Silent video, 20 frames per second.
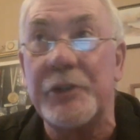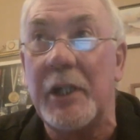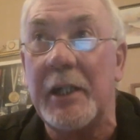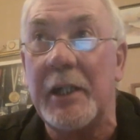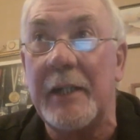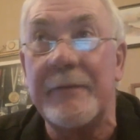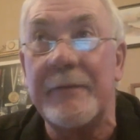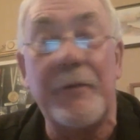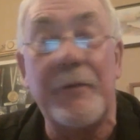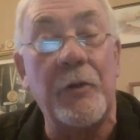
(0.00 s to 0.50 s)
I
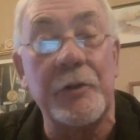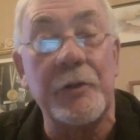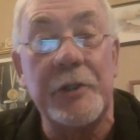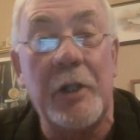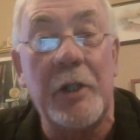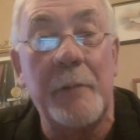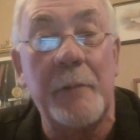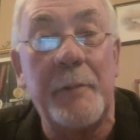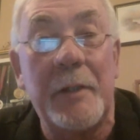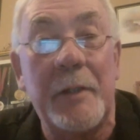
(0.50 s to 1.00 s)
had 40
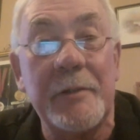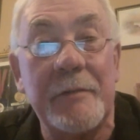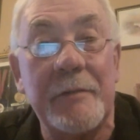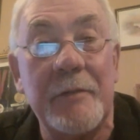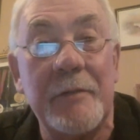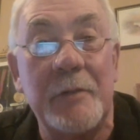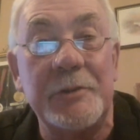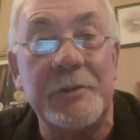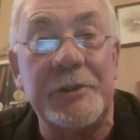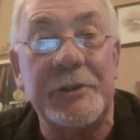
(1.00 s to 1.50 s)
odd pound of
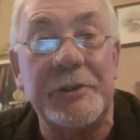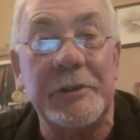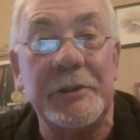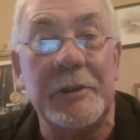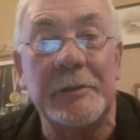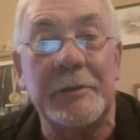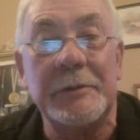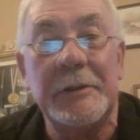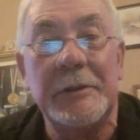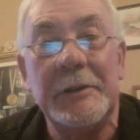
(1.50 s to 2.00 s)
roach, you
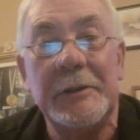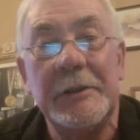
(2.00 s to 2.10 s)
know.